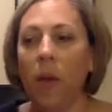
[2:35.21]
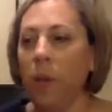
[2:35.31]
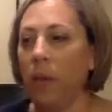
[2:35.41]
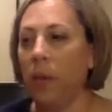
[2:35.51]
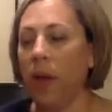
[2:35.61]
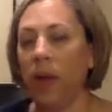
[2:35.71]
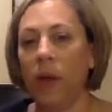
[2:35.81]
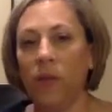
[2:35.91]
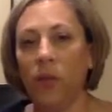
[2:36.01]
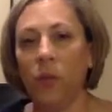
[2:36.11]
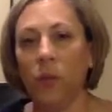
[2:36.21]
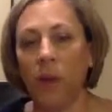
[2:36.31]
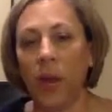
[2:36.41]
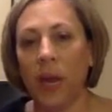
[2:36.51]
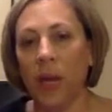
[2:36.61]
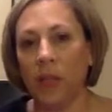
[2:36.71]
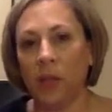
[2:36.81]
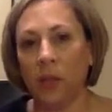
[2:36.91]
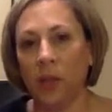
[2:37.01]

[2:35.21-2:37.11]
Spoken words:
but my individual rate is still